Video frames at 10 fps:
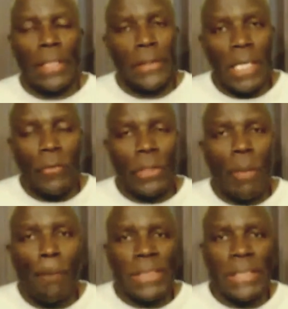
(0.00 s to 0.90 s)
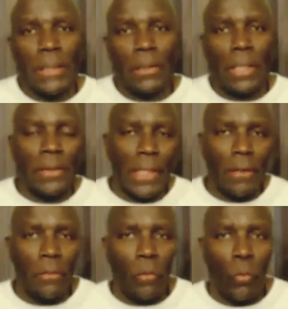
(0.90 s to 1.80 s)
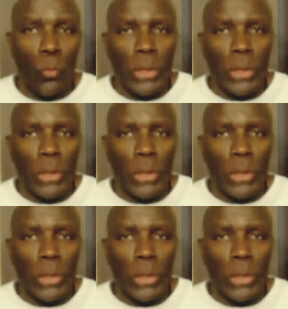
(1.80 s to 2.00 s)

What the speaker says: and never completed, and then